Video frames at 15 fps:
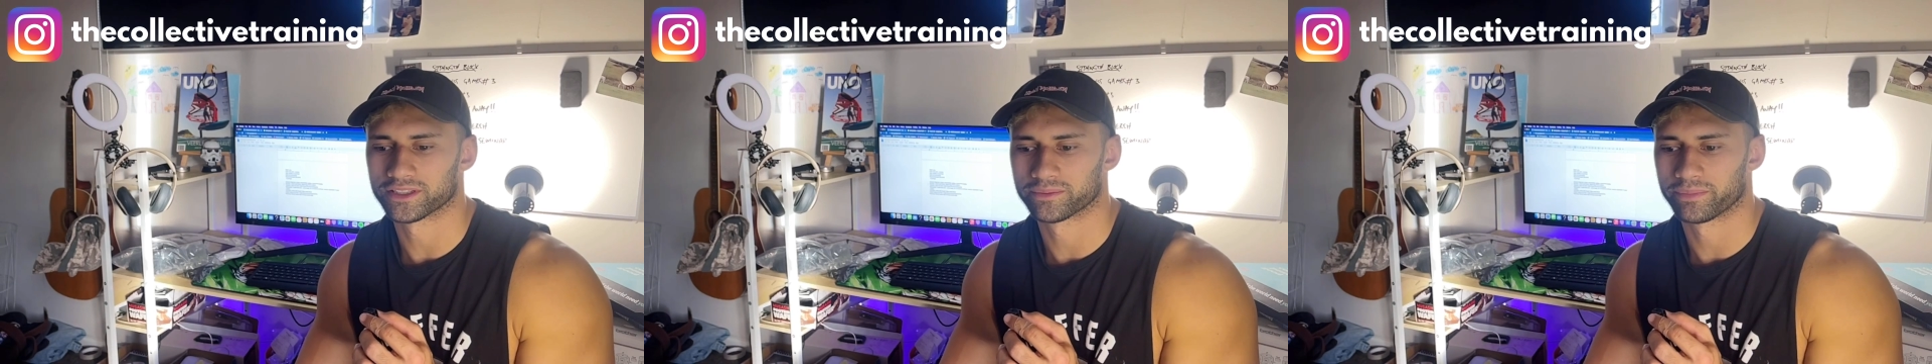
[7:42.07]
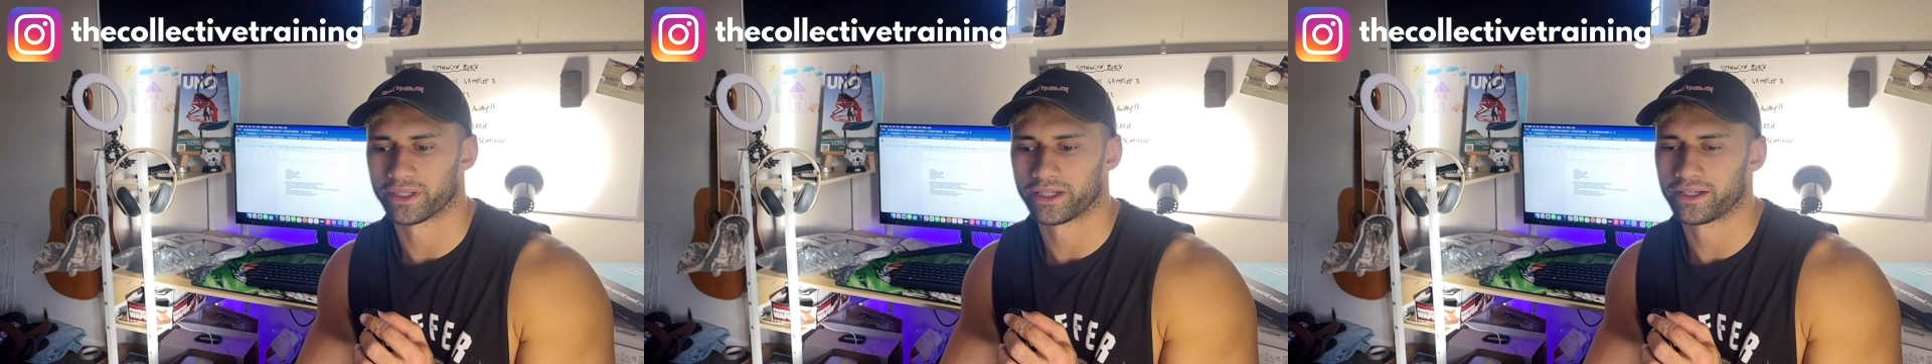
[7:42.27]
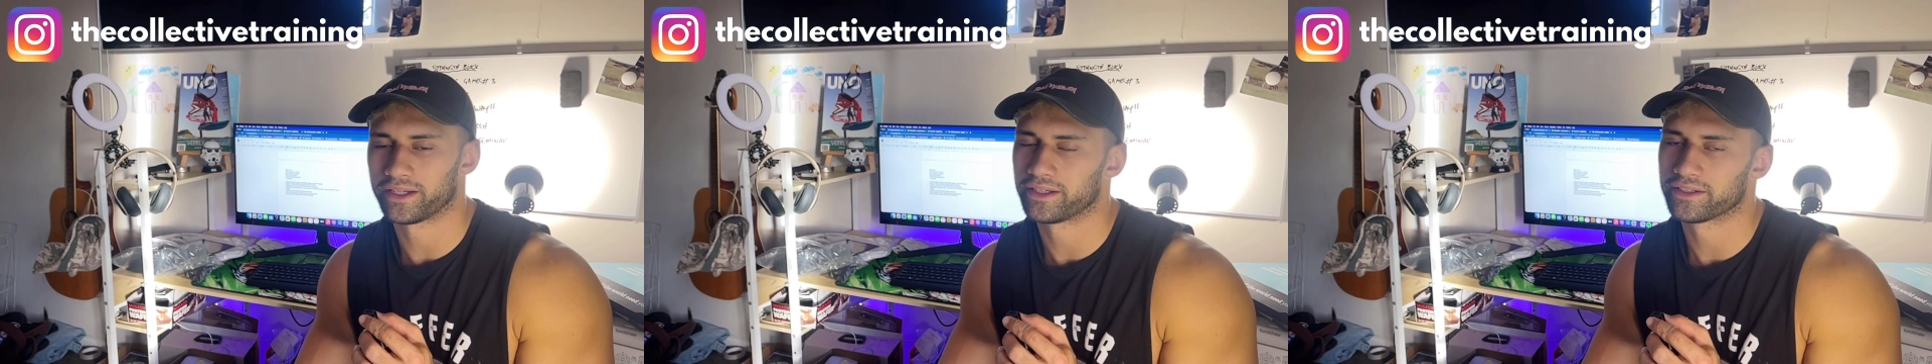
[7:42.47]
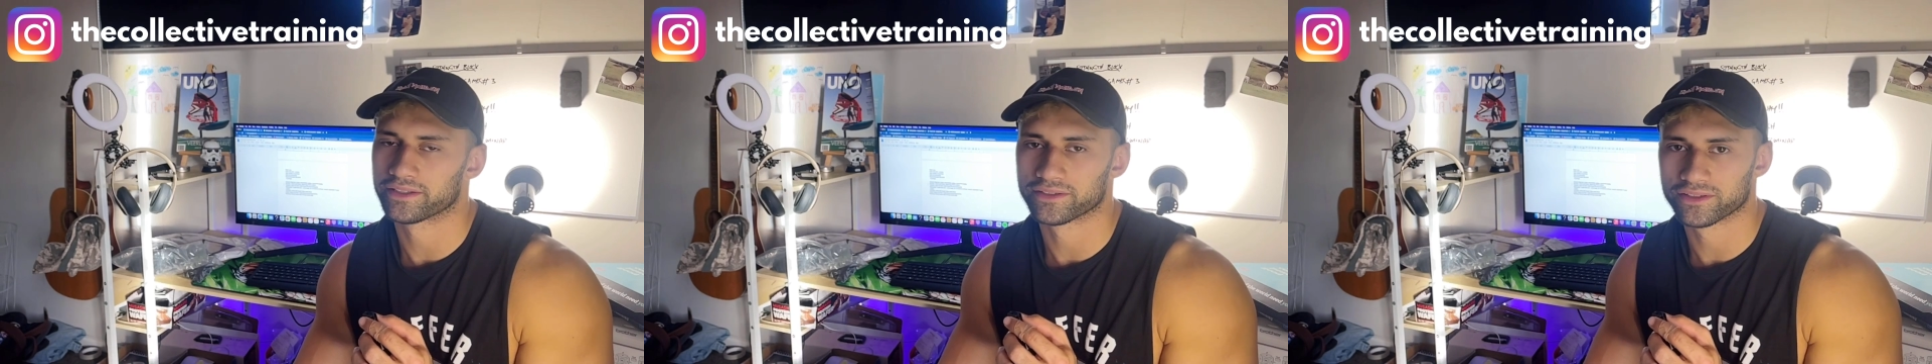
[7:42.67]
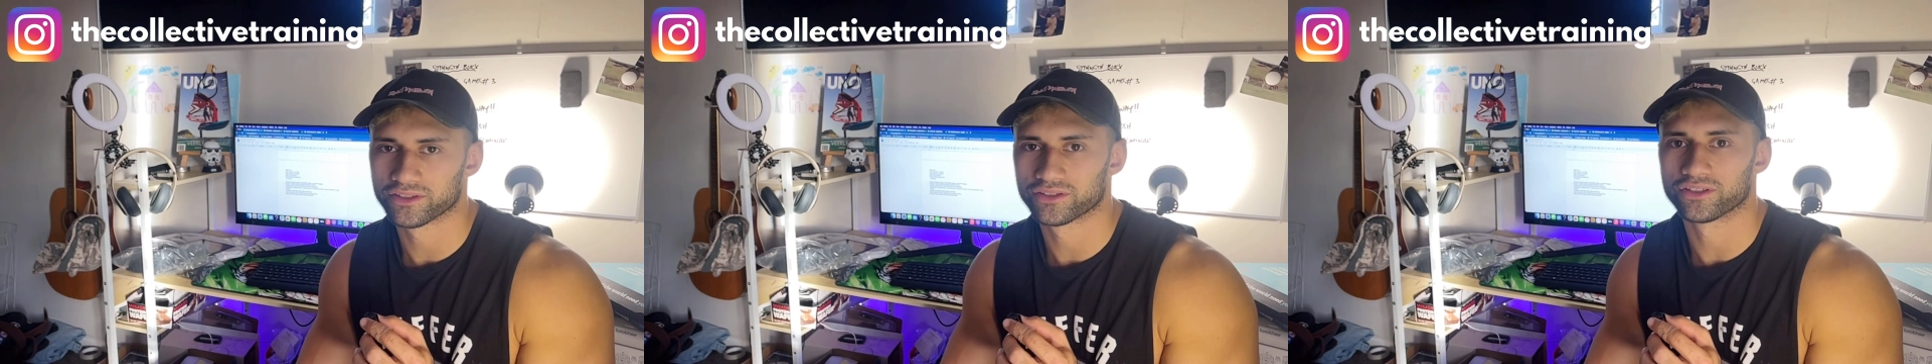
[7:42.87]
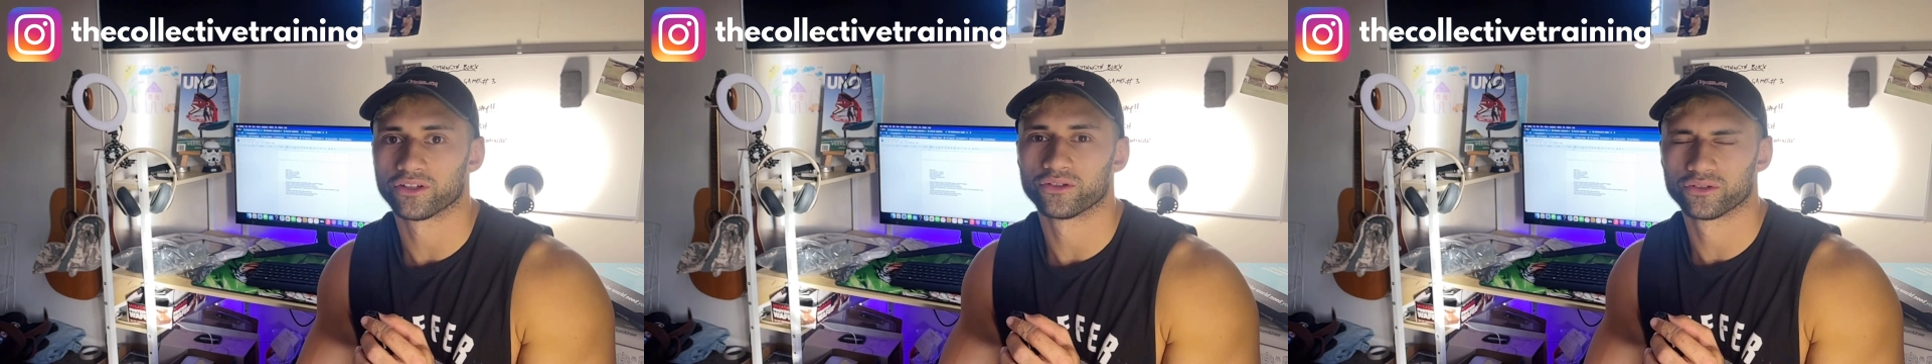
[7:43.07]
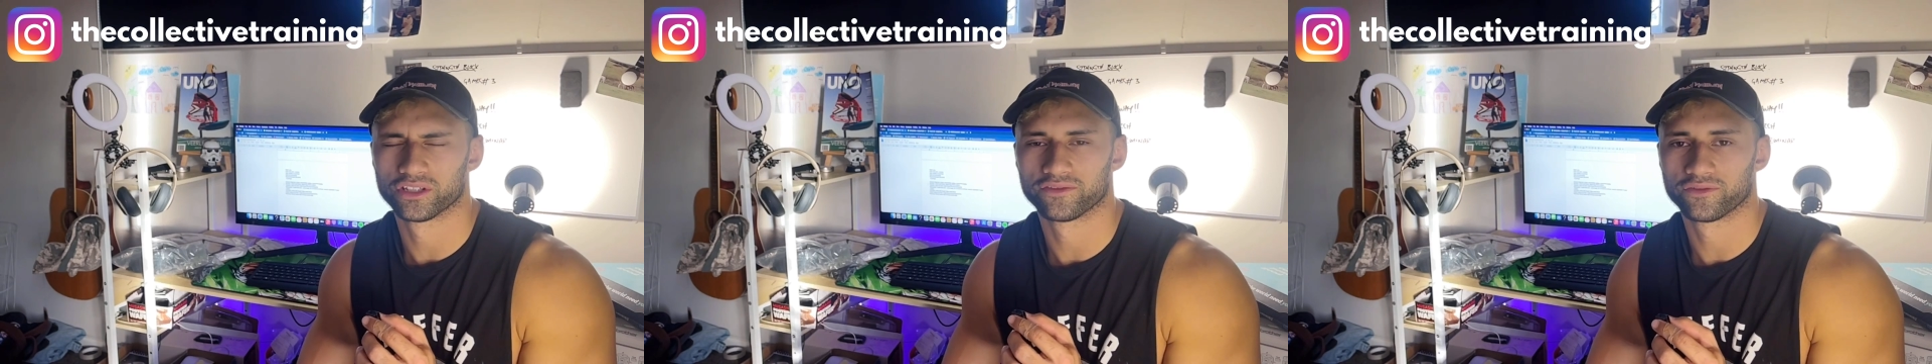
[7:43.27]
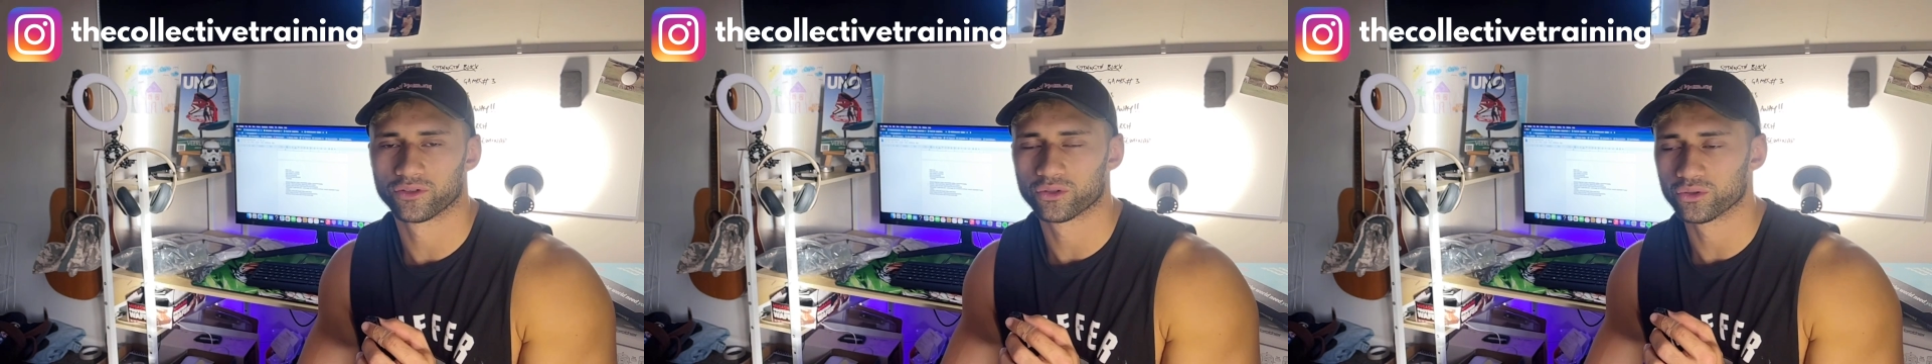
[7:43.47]
but it is so
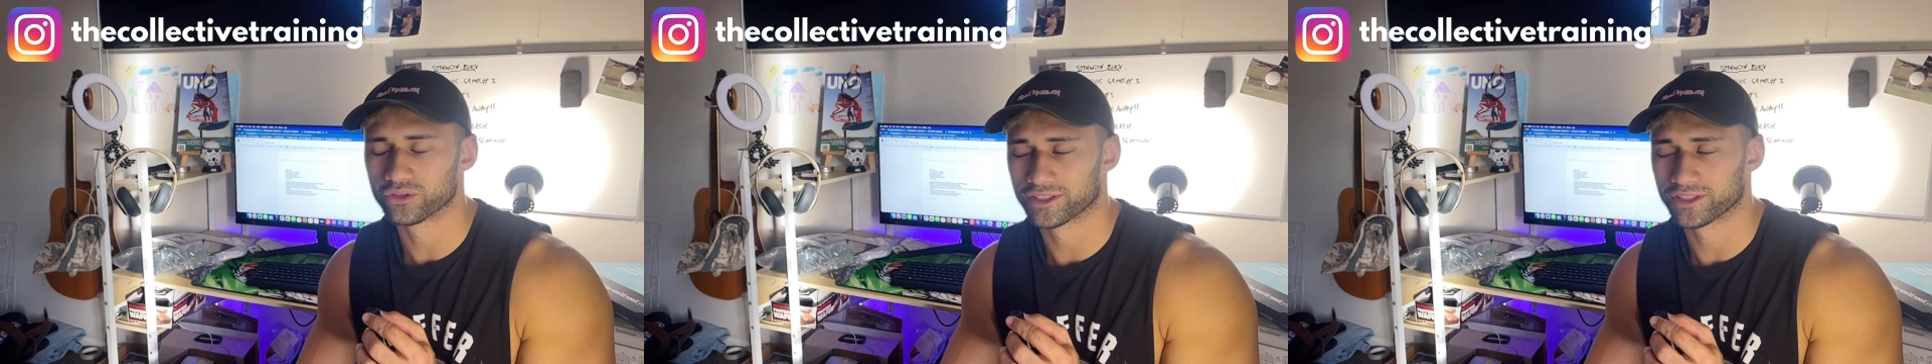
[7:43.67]
difficult